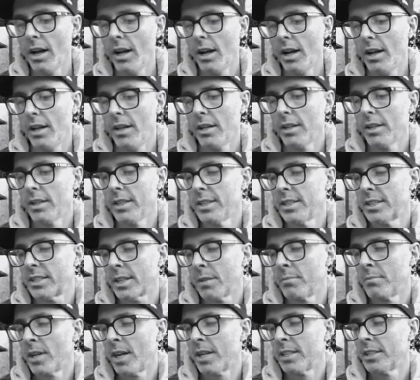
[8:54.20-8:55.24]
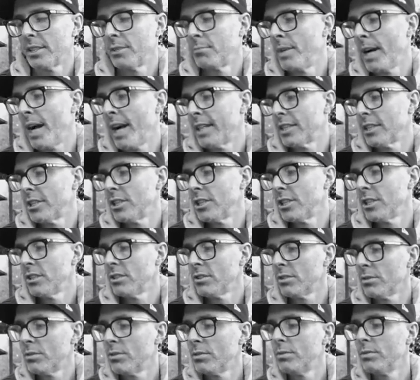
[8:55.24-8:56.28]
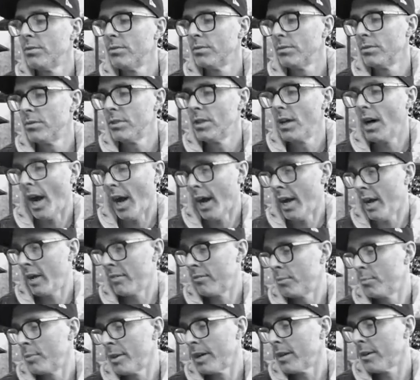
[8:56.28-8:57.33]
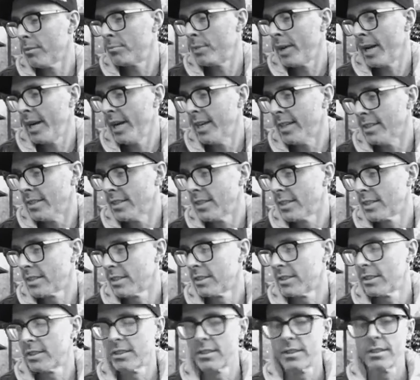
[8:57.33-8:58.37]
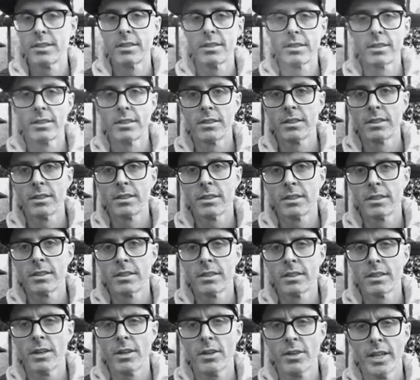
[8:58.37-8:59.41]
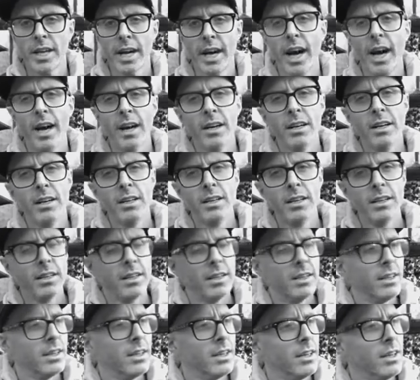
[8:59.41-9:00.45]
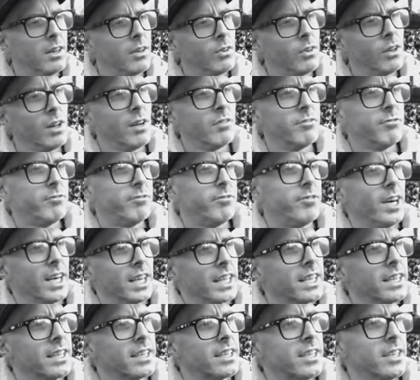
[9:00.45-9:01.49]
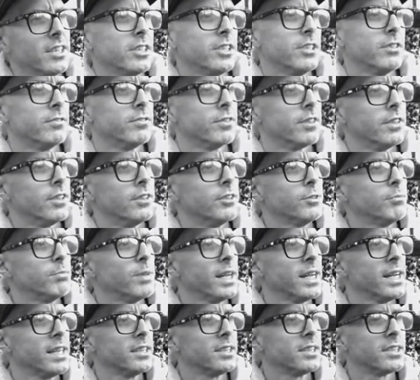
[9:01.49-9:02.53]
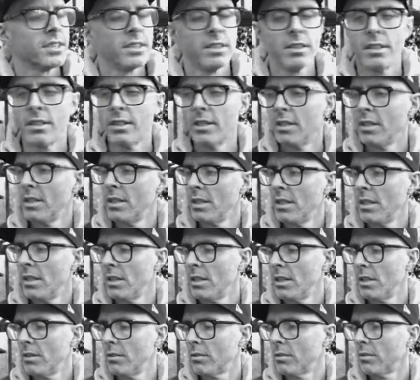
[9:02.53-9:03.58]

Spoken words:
at least I'm not as bad as you. I have a pair of pants. Oh yeah? Well, I'll fucking kill you for those pants. Well,